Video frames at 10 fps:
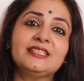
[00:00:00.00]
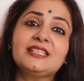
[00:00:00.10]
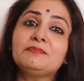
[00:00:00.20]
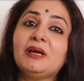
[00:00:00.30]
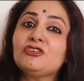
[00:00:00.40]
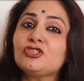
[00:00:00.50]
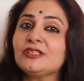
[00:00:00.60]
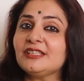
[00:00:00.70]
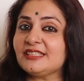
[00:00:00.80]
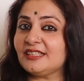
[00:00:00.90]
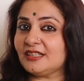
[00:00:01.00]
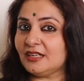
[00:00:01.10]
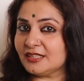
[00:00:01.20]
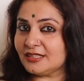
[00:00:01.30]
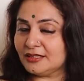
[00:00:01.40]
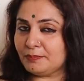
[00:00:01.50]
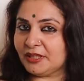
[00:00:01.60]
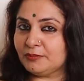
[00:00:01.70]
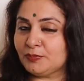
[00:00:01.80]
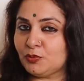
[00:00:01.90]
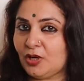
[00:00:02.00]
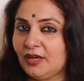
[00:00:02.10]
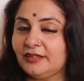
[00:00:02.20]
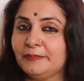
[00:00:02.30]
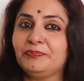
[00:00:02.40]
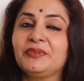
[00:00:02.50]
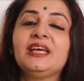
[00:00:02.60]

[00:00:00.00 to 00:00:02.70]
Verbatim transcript: This is mentioned as the curse in the Padma Purana.